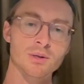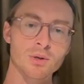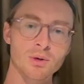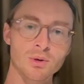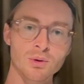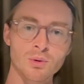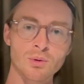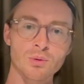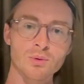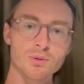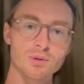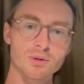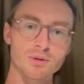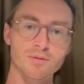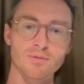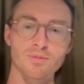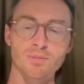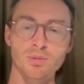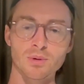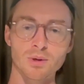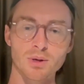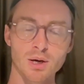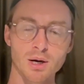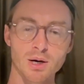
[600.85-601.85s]
news
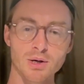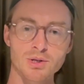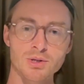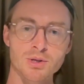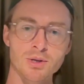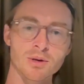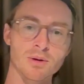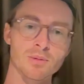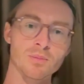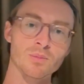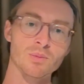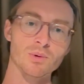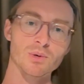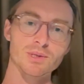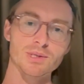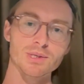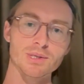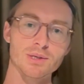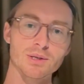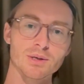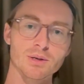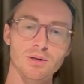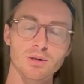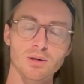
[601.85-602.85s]
of production in
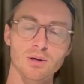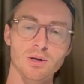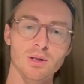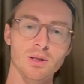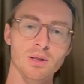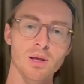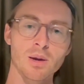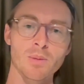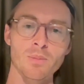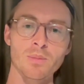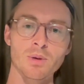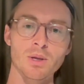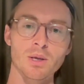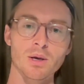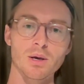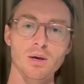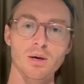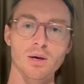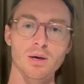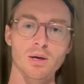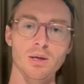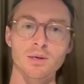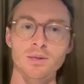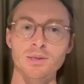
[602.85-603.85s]
Brazil,
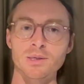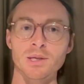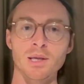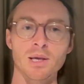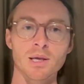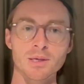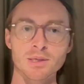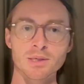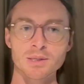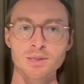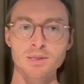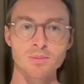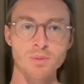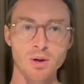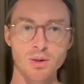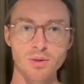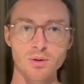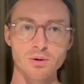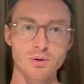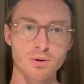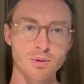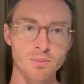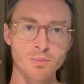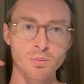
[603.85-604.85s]
Colombia, and some
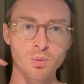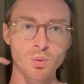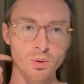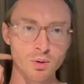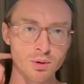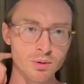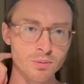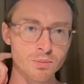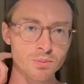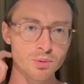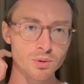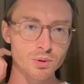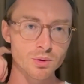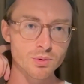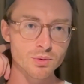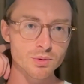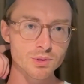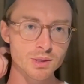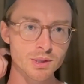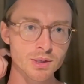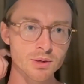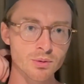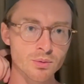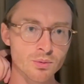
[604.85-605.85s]
other important
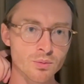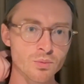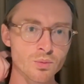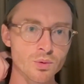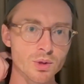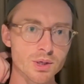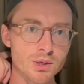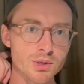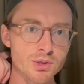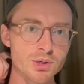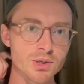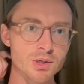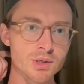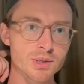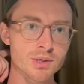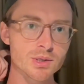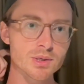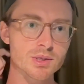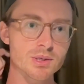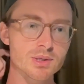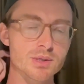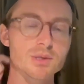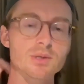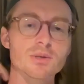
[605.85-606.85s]
producing
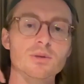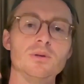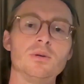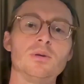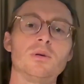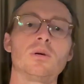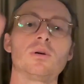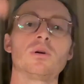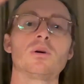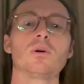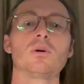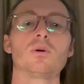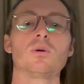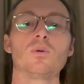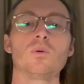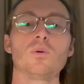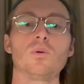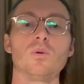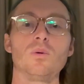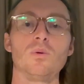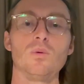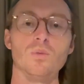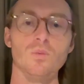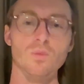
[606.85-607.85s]
regions,
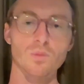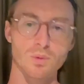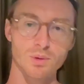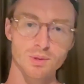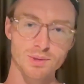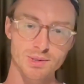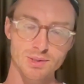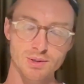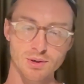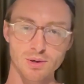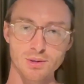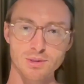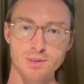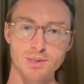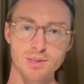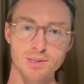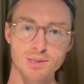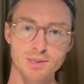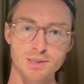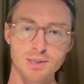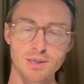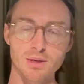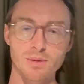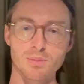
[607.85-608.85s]
we'll start to
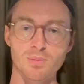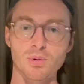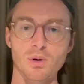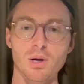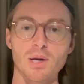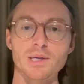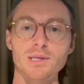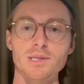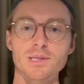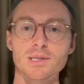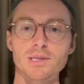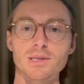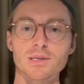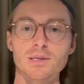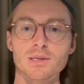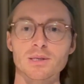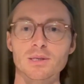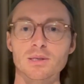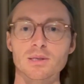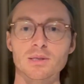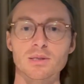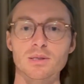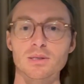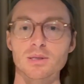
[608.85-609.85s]
see a price
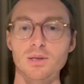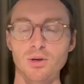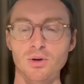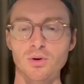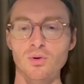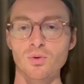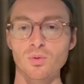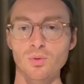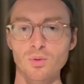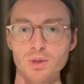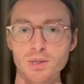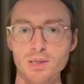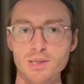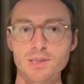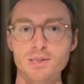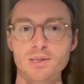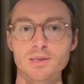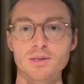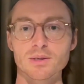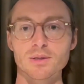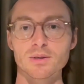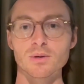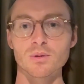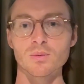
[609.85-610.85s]

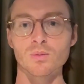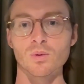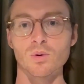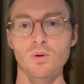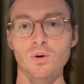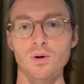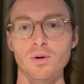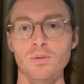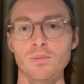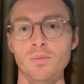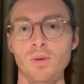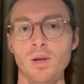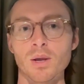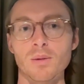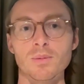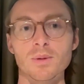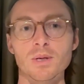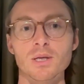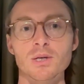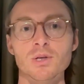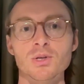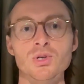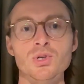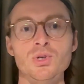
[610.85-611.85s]
decrease toward
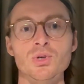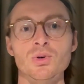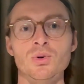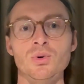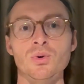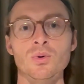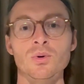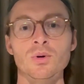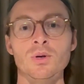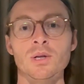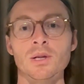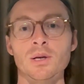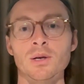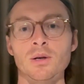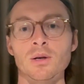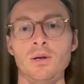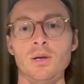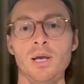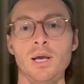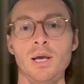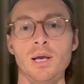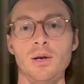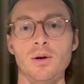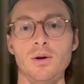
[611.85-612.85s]
maybe June
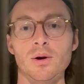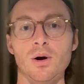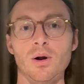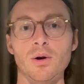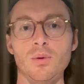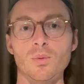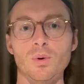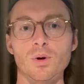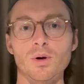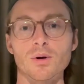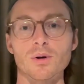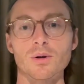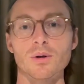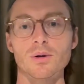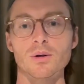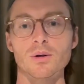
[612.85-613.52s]
and onward.